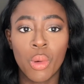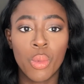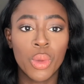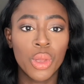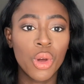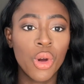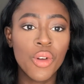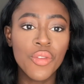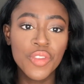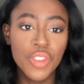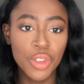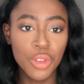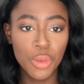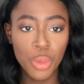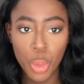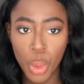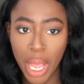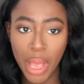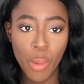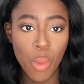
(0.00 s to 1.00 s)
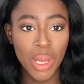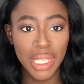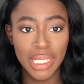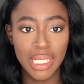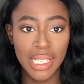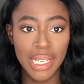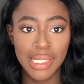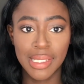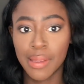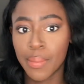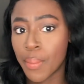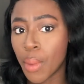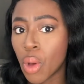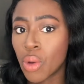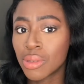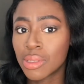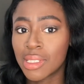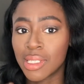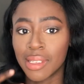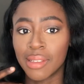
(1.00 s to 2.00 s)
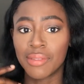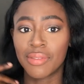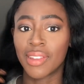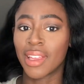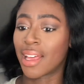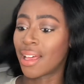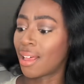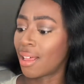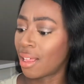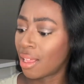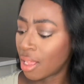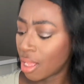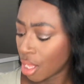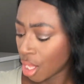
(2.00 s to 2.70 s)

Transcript: We all view a wedding as a motive, yeah.